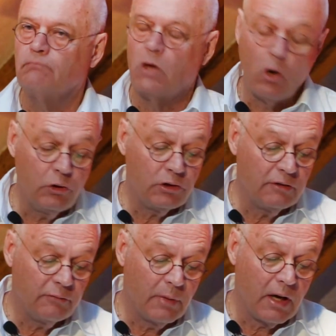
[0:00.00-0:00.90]
ocean
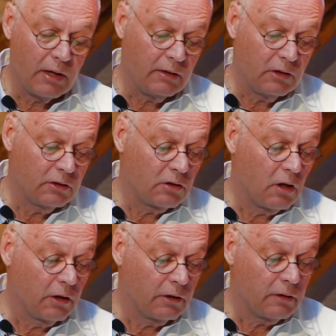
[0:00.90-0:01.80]
of mind, you could
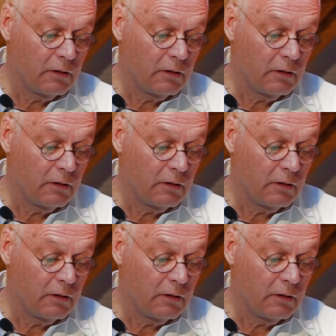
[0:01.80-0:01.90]
call it,